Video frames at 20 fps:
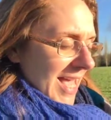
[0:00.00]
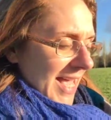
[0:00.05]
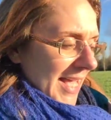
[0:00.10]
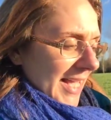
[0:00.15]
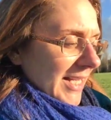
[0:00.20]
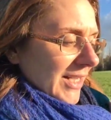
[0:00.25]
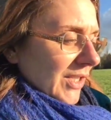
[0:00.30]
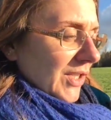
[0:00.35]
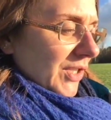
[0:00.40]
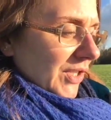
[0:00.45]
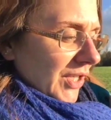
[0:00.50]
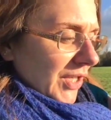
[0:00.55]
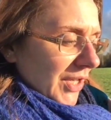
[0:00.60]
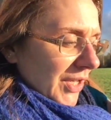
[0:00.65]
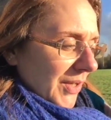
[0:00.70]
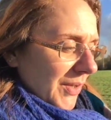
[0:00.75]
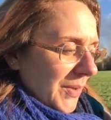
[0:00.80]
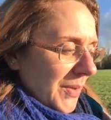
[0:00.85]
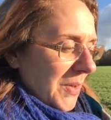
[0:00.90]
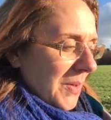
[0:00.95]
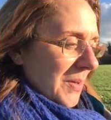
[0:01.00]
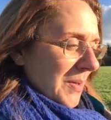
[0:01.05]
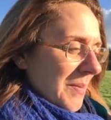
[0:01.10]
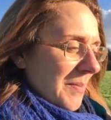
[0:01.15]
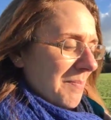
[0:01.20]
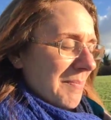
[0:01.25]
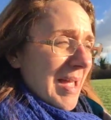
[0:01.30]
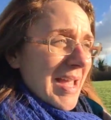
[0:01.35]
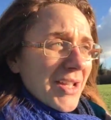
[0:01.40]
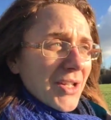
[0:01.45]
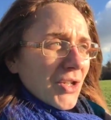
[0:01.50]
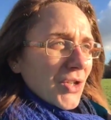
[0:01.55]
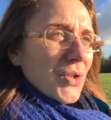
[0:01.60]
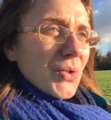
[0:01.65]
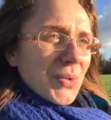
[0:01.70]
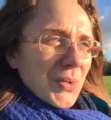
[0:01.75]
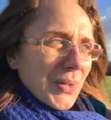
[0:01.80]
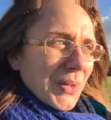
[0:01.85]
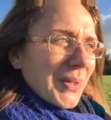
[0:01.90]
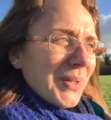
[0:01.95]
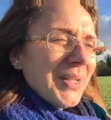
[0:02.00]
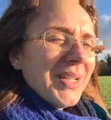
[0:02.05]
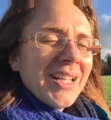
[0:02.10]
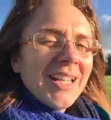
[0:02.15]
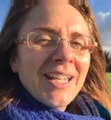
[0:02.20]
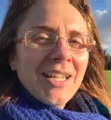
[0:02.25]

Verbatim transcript: is to make sure